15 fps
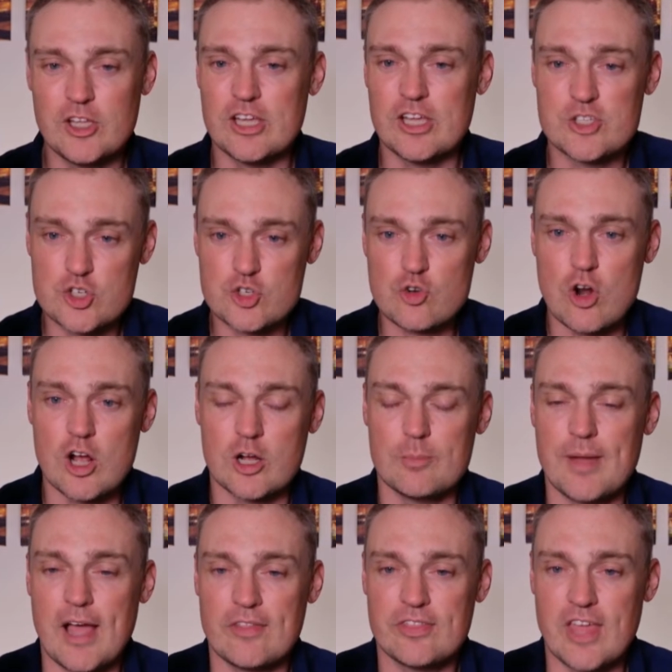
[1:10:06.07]
as strong
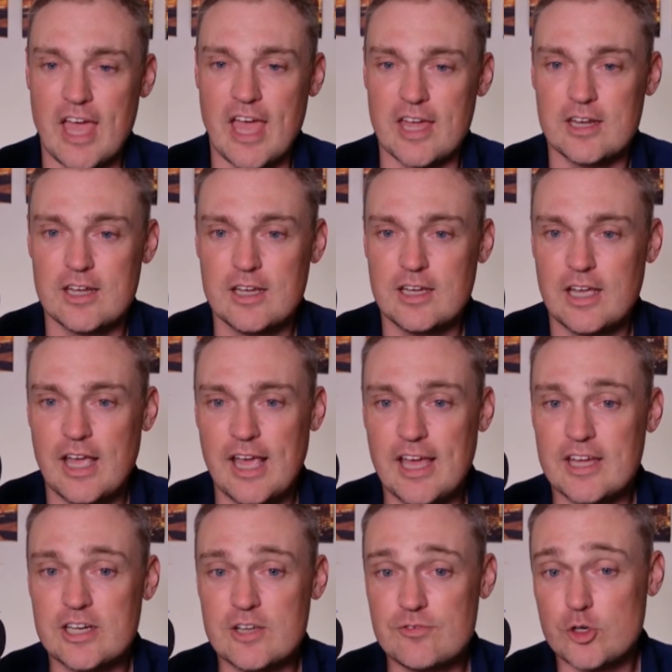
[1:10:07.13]
about that.
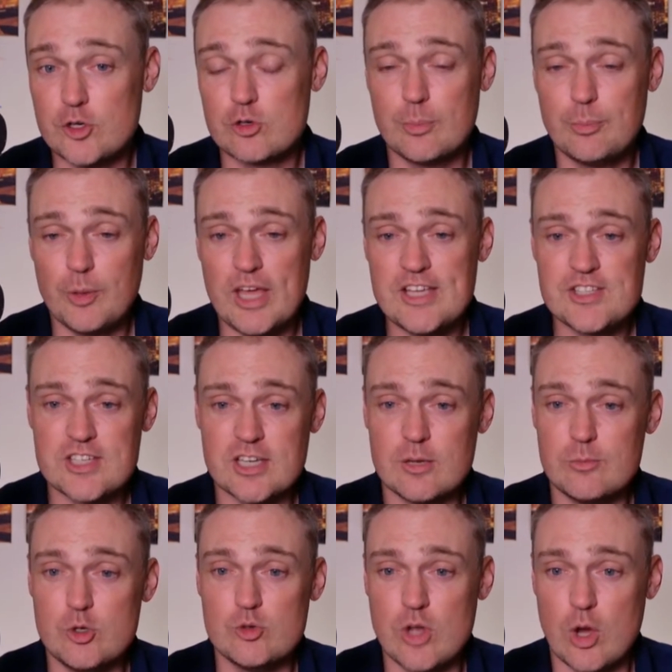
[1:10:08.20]
And if you're replacing him,
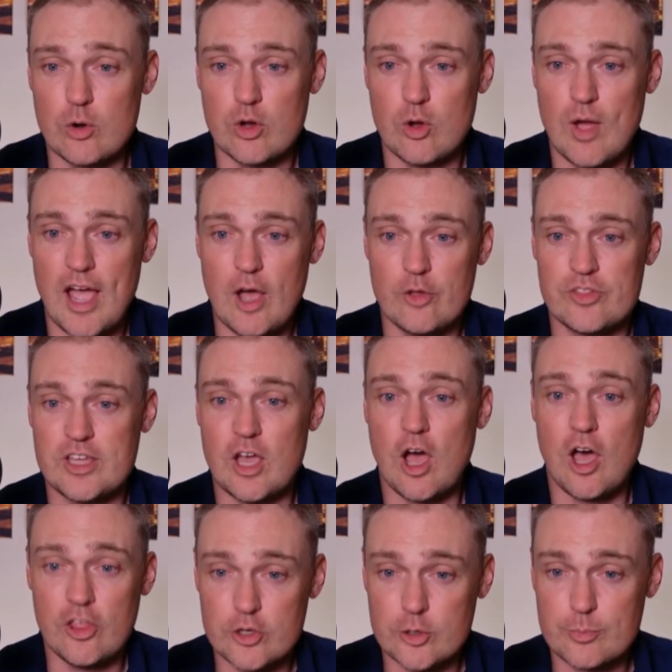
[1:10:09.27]
you don't know how the
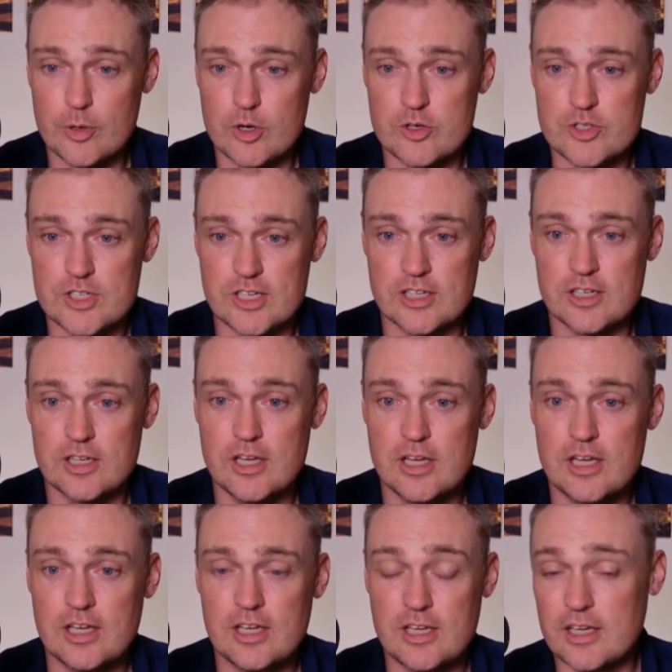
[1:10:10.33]
other person
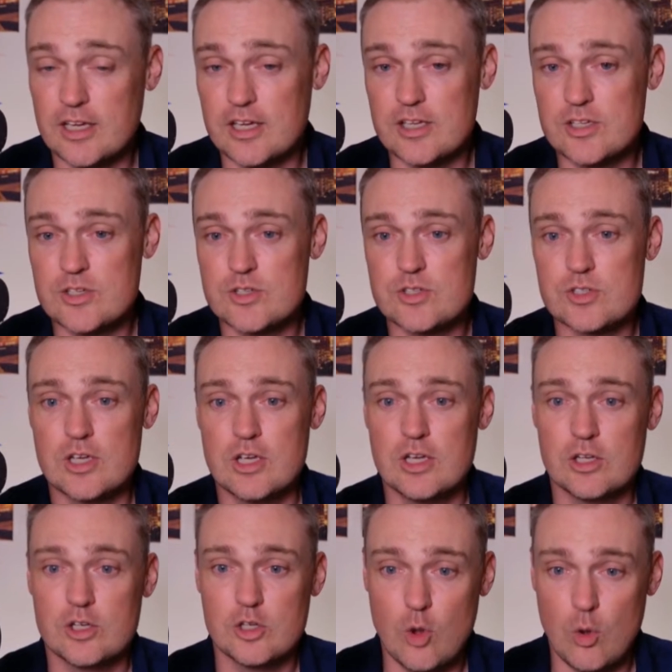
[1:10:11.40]
is
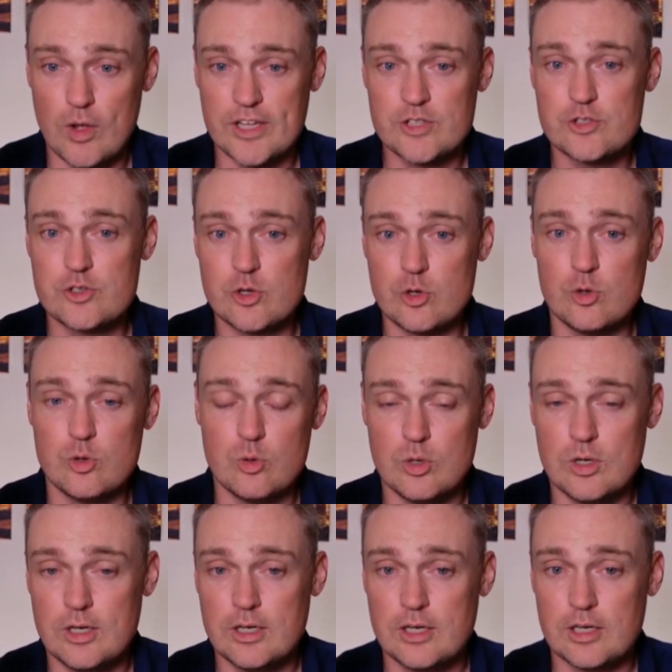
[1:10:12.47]
going to
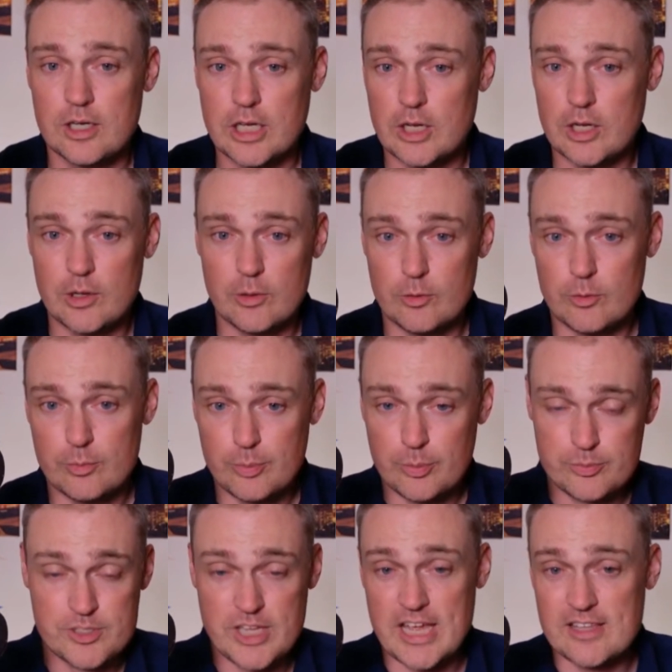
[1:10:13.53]

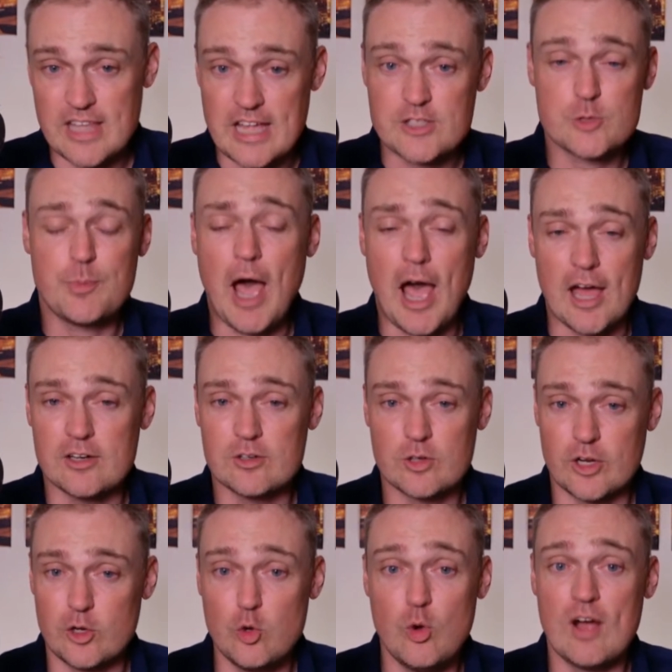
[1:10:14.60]
take that spot.
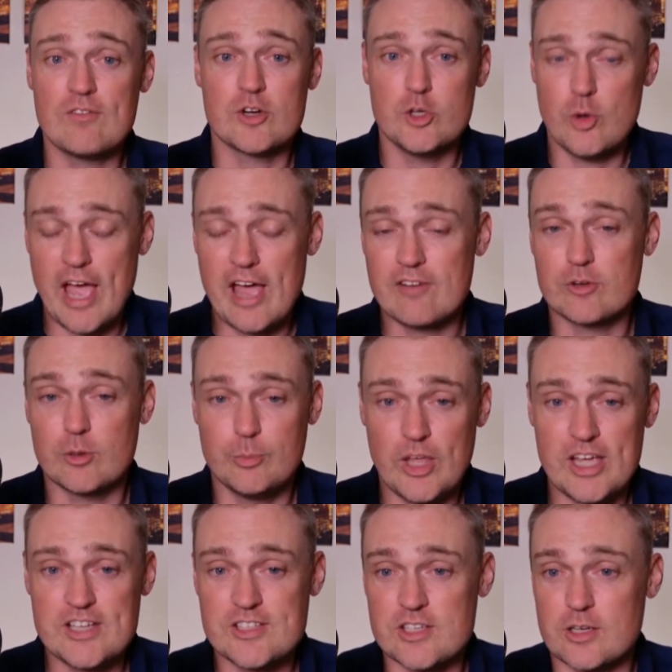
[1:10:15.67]
Right? Whoever you have
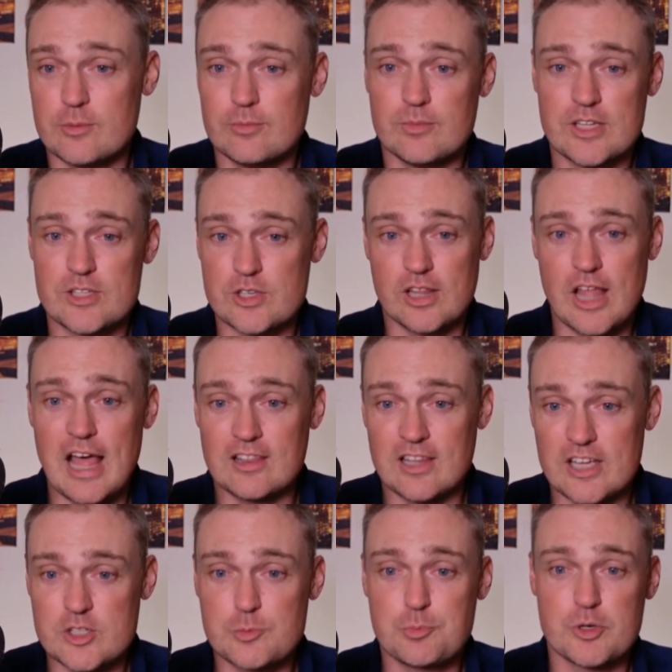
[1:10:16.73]
replace him, it's a lot
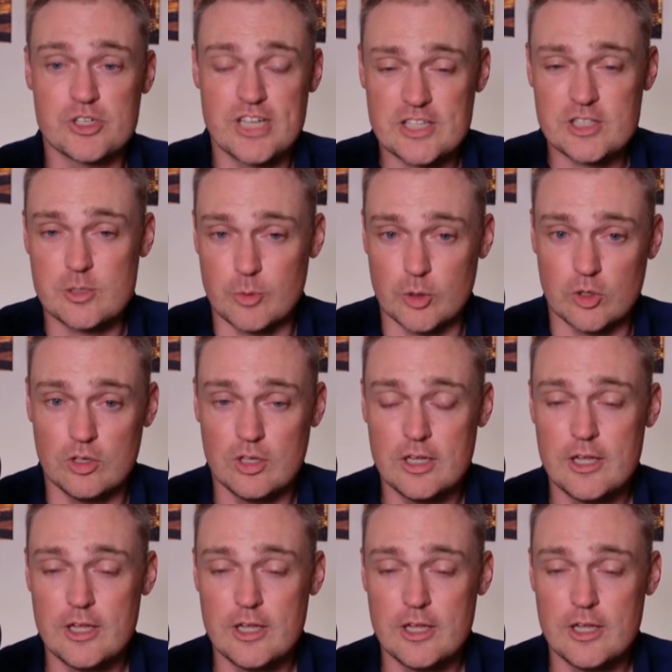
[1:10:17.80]
less predictable